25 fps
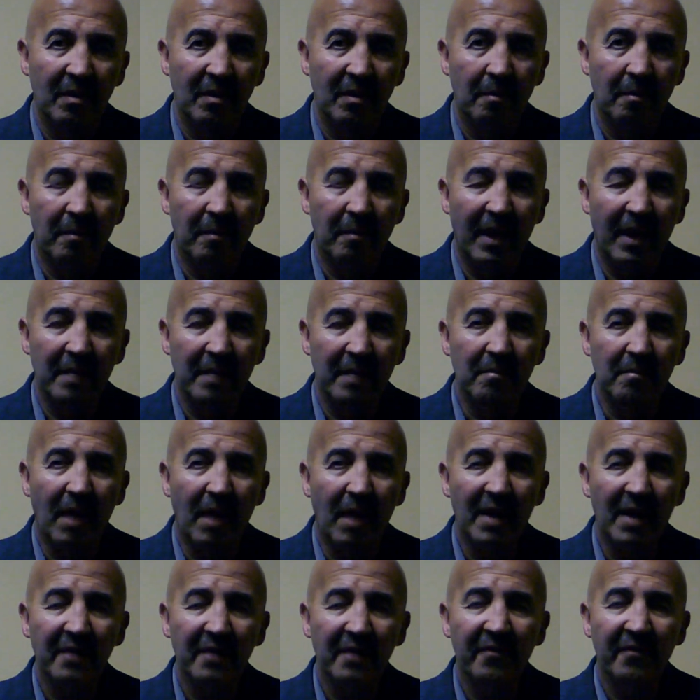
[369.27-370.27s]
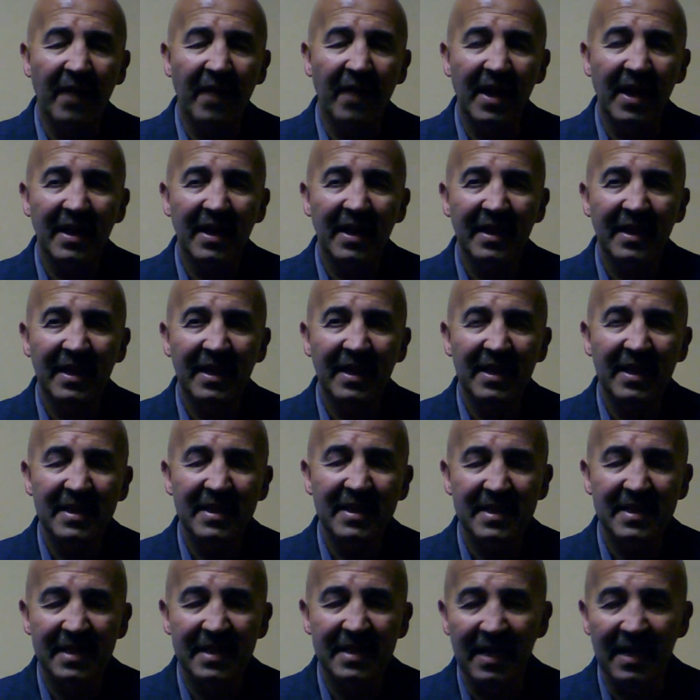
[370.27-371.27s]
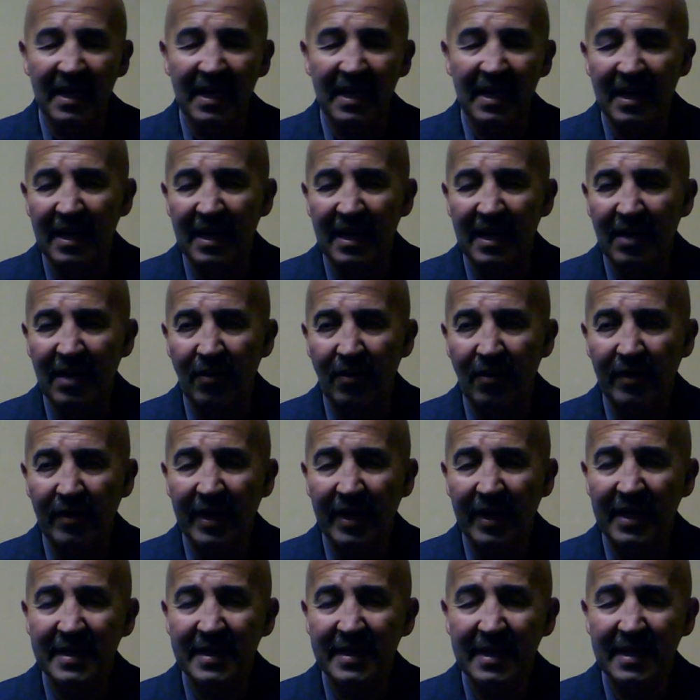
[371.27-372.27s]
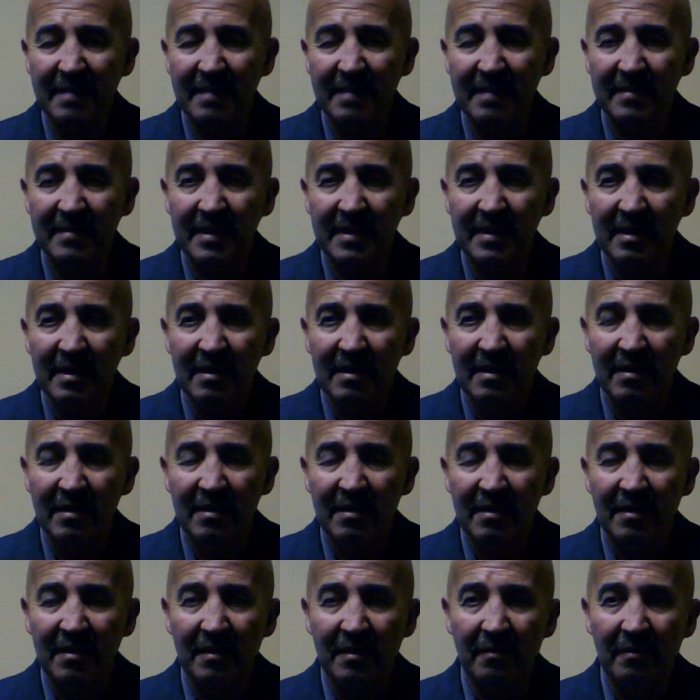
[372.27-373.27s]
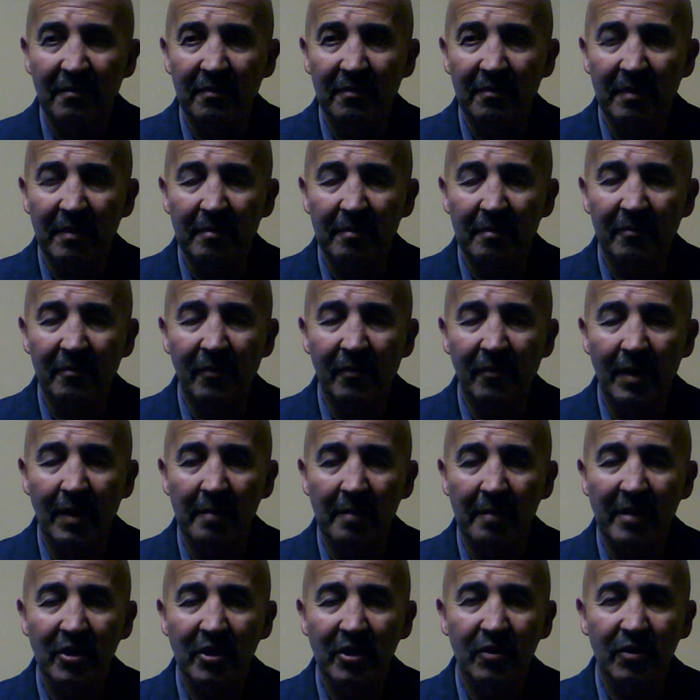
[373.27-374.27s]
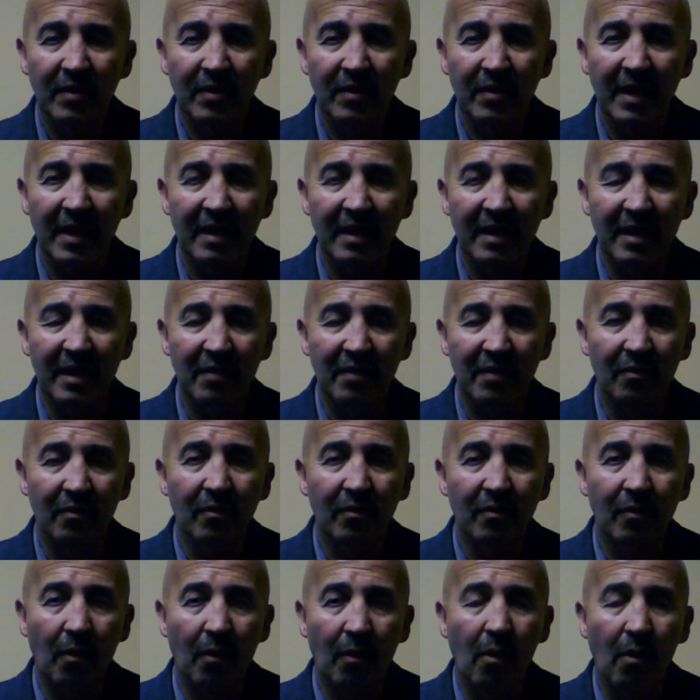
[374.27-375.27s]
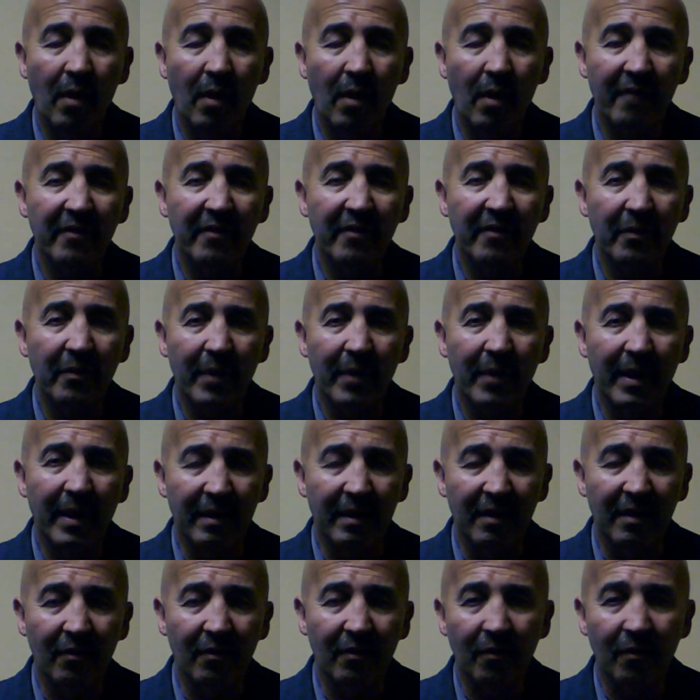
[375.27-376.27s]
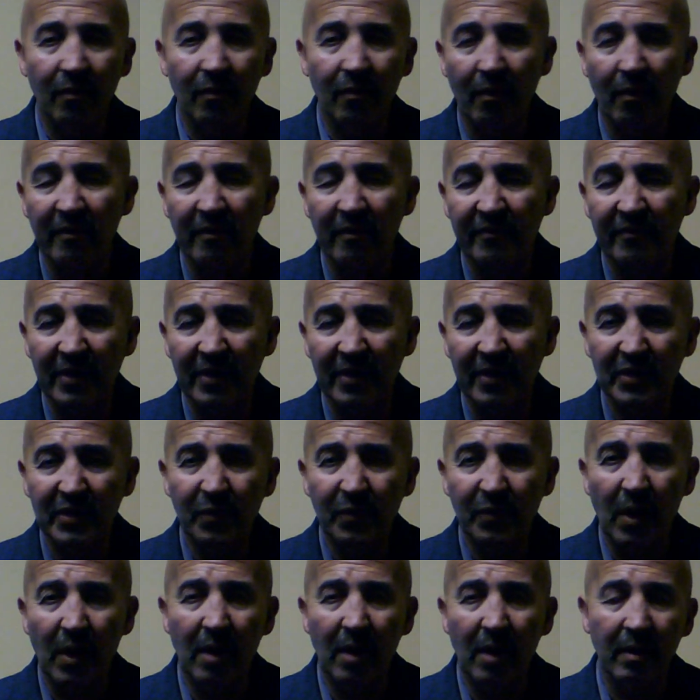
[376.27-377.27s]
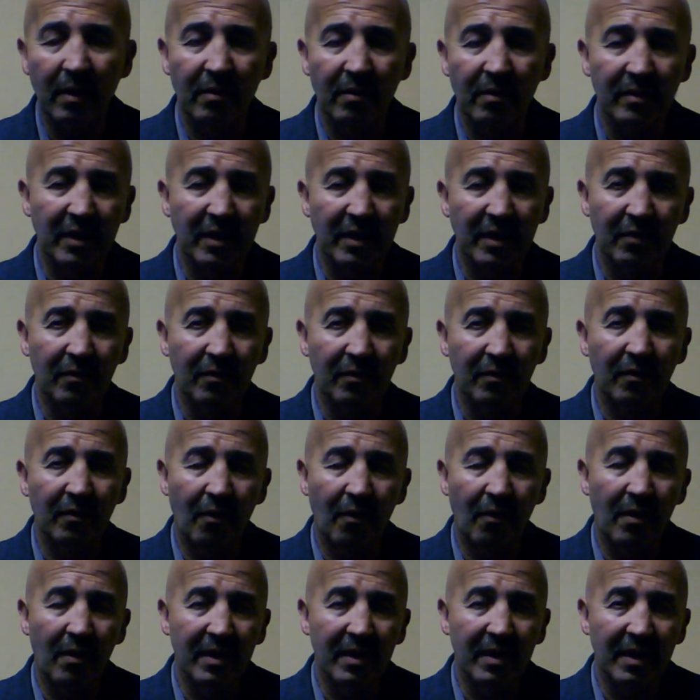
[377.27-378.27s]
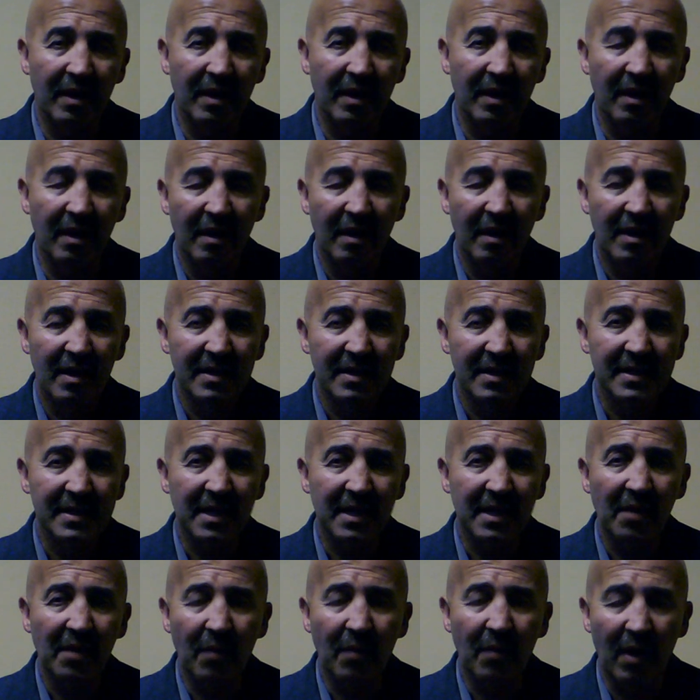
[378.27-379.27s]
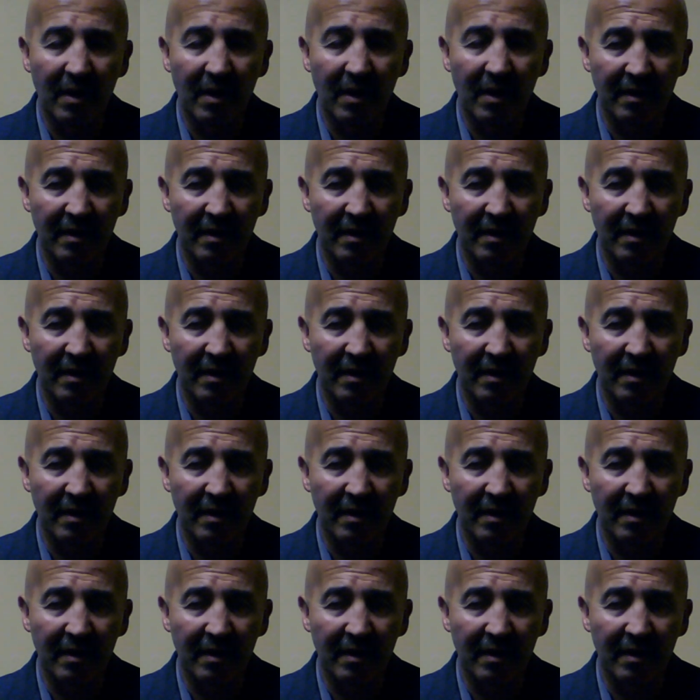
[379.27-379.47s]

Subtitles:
By modifying these organisms, we want to make sure that they don't grow everywhere. They don't grow in fresh water, or they don't grow in the seawater.